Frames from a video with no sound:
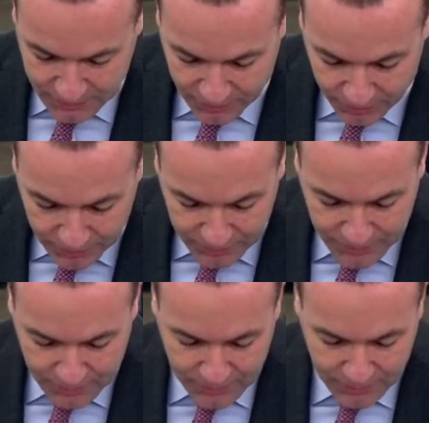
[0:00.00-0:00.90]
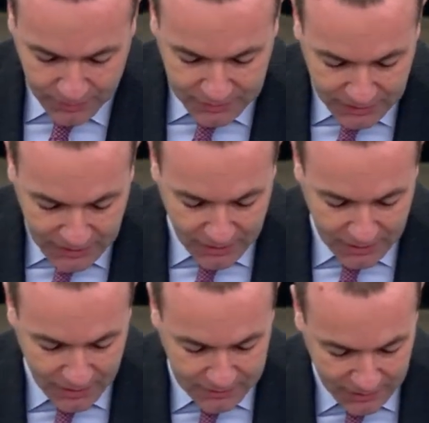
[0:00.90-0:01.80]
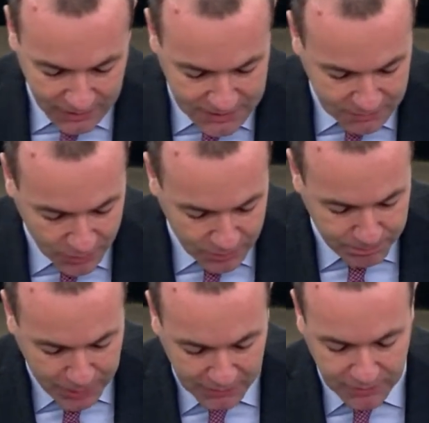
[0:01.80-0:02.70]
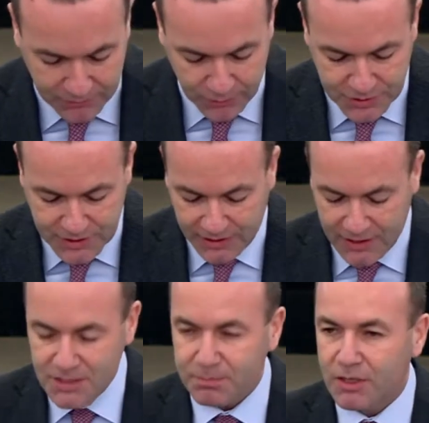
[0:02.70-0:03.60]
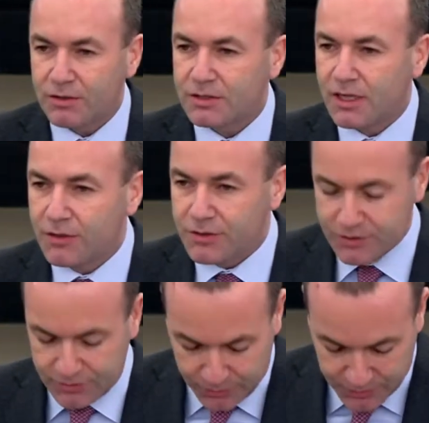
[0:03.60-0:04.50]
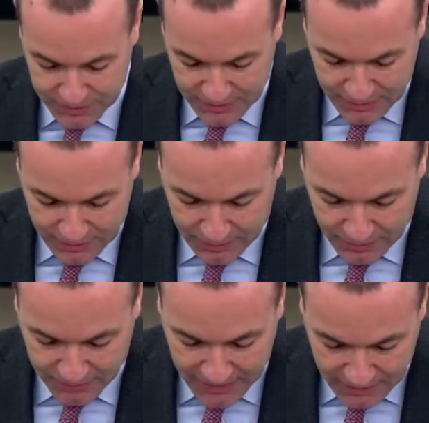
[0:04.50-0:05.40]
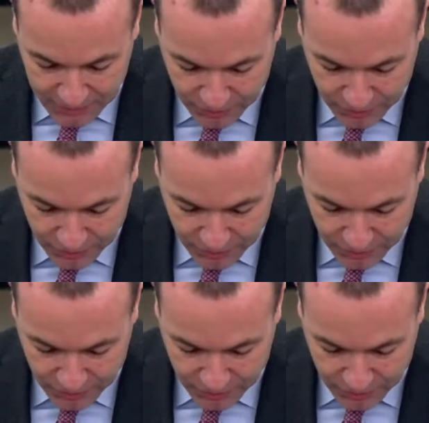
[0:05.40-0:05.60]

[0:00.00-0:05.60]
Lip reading: nor the deals among powerful states beyond closed doors in the Vienna